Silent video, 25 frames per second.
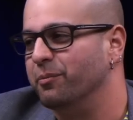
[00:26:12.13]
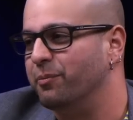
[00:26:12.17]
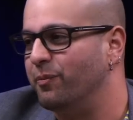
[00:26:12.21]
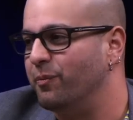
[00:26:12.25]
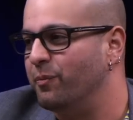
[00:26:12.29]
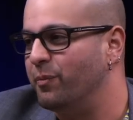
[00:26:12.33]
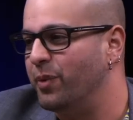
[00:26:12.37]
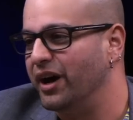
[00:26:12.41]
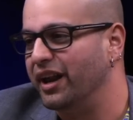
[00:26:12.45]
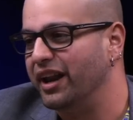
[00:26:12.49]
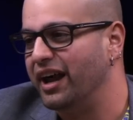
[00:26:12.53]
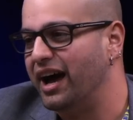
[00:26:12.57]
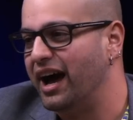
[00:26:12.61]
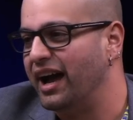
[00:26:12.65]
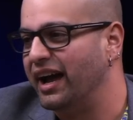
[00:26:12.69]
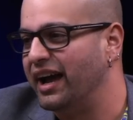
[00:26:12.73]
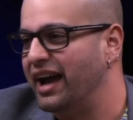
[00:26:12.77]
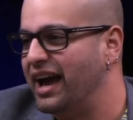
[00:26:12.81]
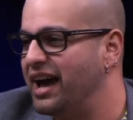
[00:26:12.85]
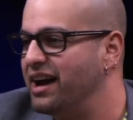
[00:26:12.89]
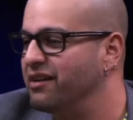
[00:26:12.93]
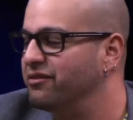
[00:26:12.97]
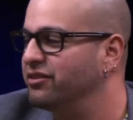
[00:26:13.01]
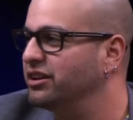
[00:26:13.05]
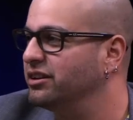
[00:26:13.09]
But I
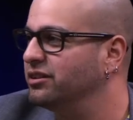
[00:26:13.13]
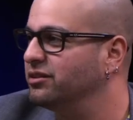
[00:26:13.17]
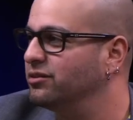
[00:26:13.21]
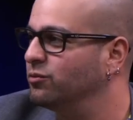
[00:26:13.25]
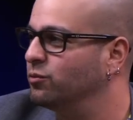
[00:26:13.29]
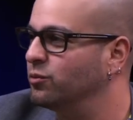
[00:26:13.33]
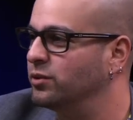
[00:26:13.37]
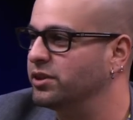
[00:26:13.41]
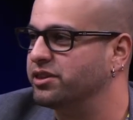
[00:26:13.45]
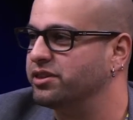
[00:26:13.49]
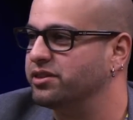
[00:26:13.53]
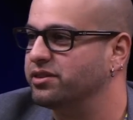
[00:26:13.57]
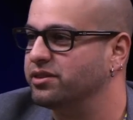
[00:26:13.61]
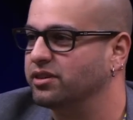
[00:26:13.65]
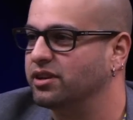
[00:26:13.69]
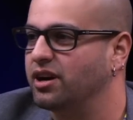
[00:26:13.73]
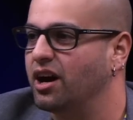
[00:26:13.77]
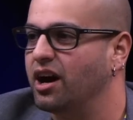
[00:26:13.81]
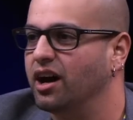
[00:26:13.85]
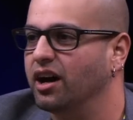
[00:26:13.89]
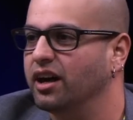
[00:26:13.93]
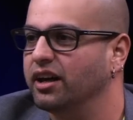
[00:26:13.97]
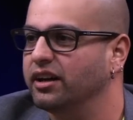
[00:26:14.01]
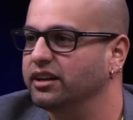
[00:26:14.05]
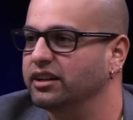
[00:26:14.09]
haven't, with
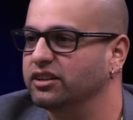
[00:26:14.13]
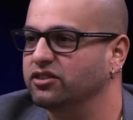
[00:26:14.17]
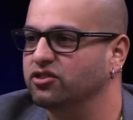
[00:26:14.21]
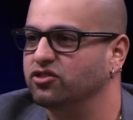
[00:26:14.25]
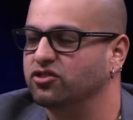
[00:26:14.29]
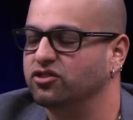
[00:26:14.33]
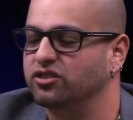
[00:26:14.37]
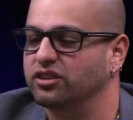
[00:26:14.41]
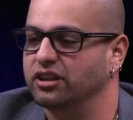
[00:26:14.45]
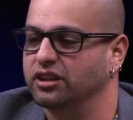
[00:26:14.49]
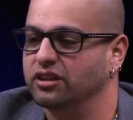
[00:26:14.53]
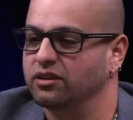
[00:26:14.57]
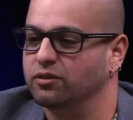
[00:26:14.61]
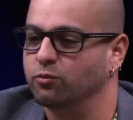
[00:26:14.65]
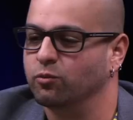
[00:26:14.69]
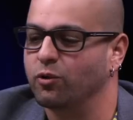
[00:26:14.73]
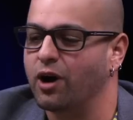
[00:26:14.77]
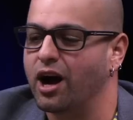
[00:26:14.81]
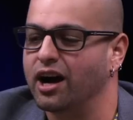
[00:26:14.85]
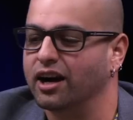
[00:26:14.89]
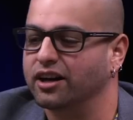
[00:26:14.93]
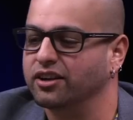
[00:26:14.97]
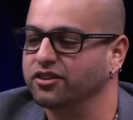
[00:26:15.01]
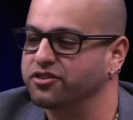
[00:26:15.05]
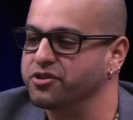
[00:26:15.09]
Con,
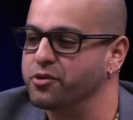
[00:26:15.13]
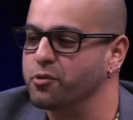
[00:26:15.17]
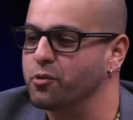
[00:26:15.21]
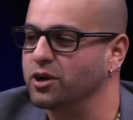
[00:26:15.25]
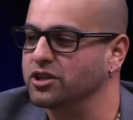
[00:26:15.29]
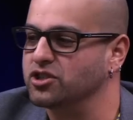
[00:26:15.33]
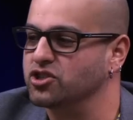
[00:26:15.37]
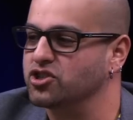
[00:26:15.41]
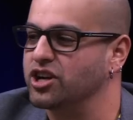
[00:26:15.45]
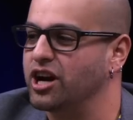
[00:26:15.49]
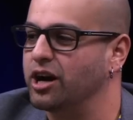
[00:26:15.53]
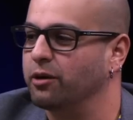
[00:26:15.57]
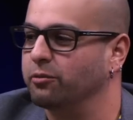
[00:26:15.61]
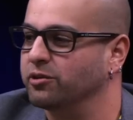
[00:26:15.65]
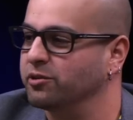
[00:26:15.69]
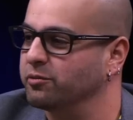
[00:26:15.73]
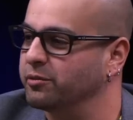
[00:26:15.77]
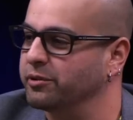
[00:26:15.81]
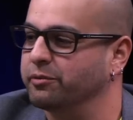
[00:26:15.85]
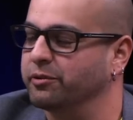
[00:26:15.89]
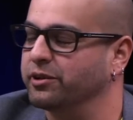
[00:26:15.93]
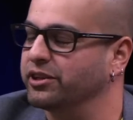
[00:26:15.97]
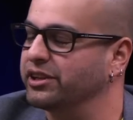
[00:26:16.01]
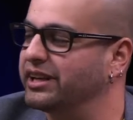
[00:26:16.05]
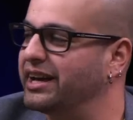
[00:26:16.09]
rock is the one genre
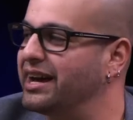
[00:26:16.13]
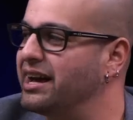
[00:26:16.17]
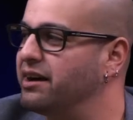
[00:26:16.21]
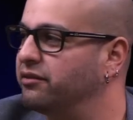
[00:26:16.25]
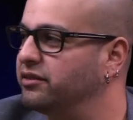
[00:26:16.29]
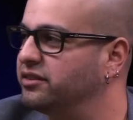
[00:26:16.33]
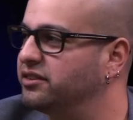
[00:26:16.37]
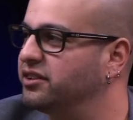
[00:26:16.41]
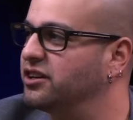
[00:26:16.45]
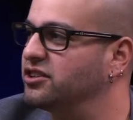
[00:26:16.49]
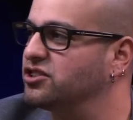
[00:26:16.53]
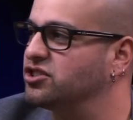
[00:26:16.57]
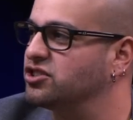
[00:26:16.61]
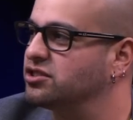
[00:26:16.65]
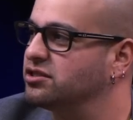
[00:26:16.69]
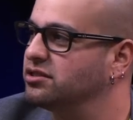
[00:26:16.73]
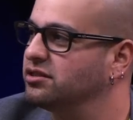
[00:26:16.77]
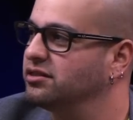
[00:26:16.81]
we really haven't touched.